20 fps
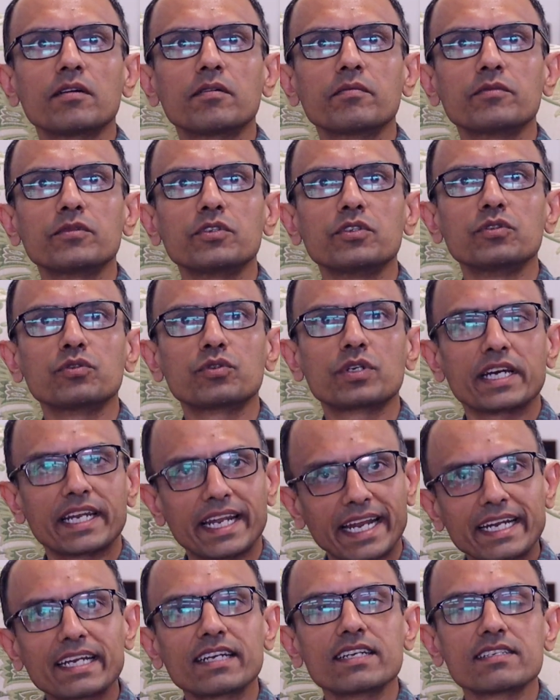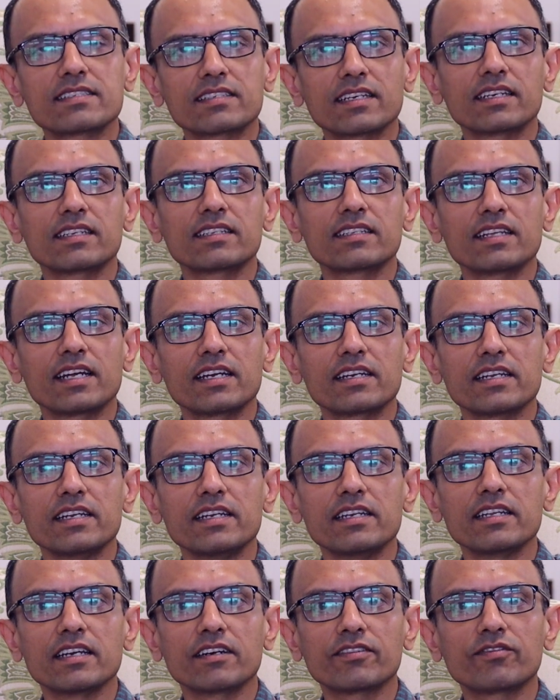You correctly said that
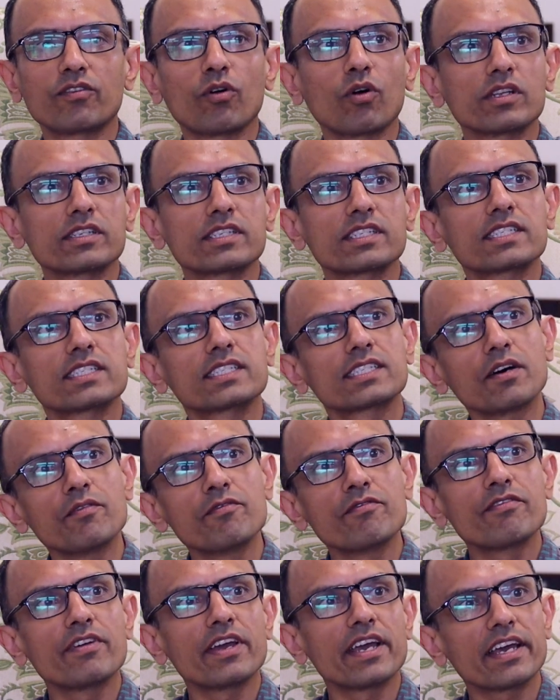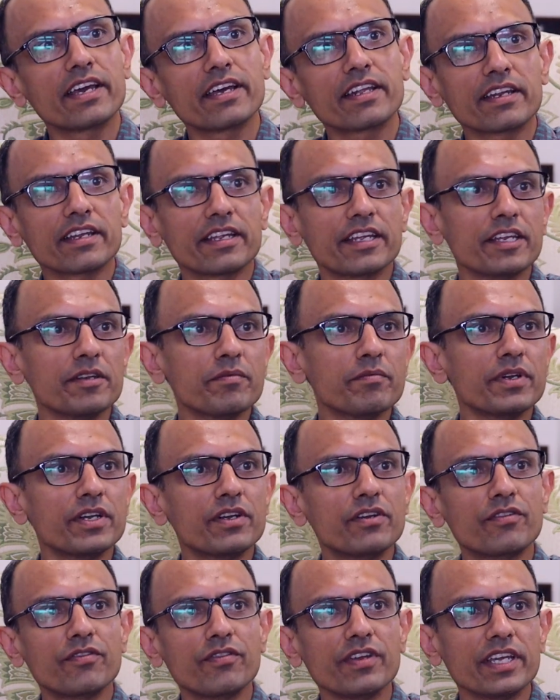India falls somewhere in
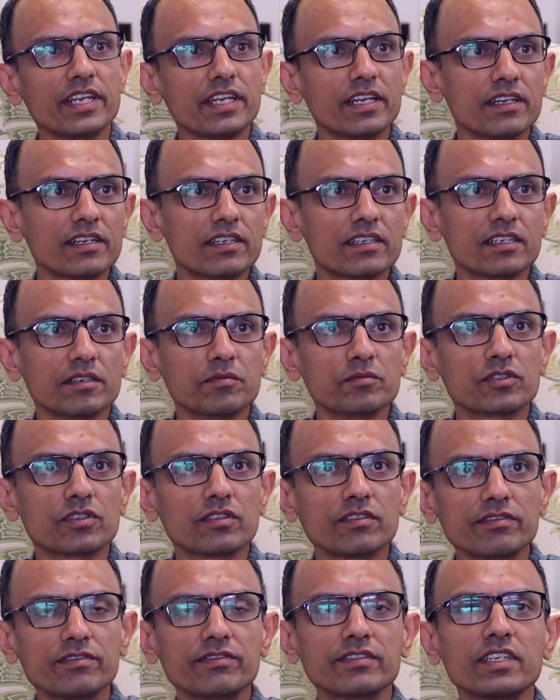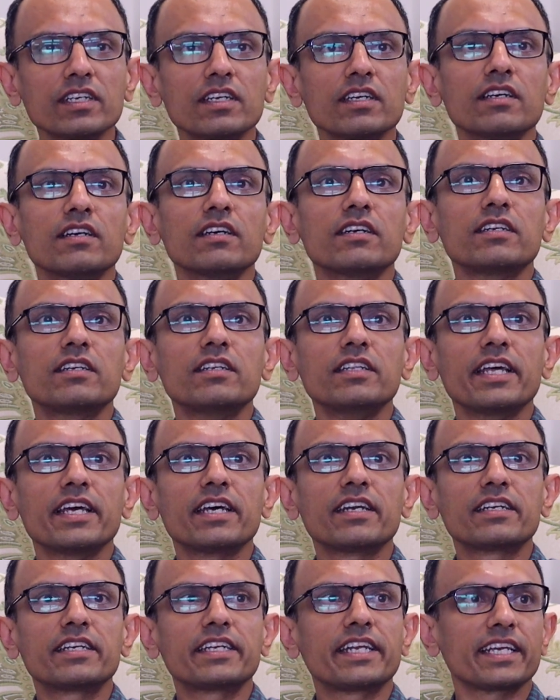between in terms of
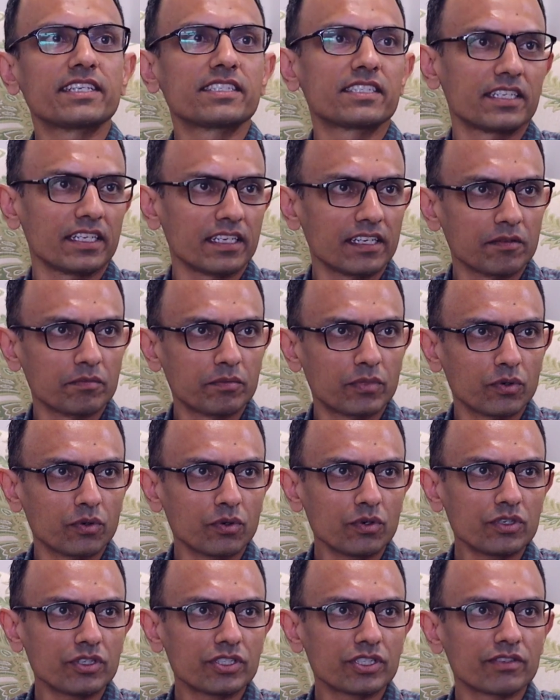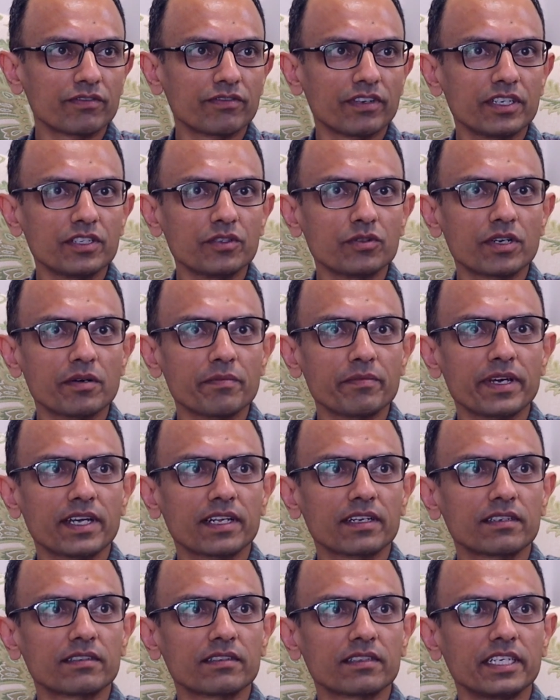their testing approach when you
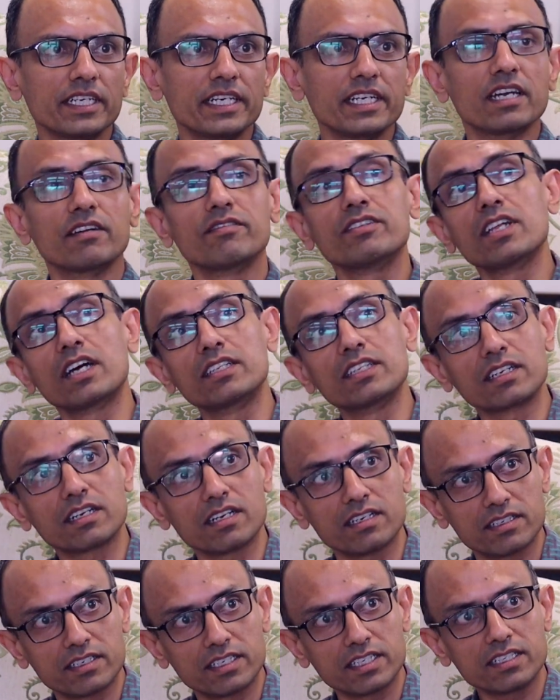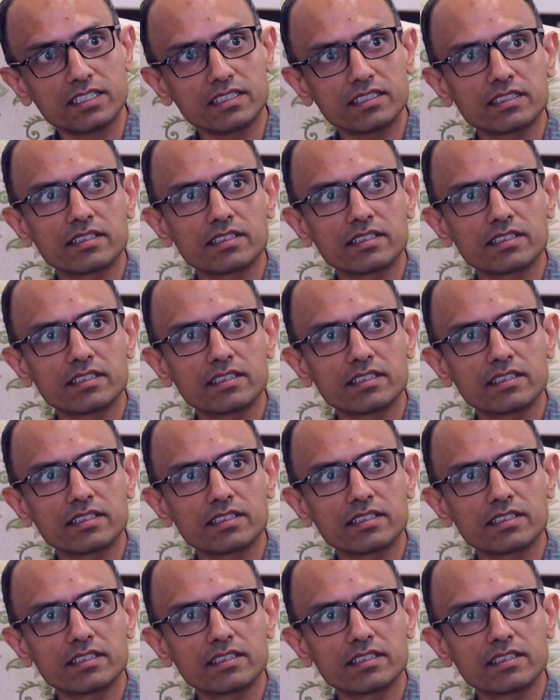compare India with other countries.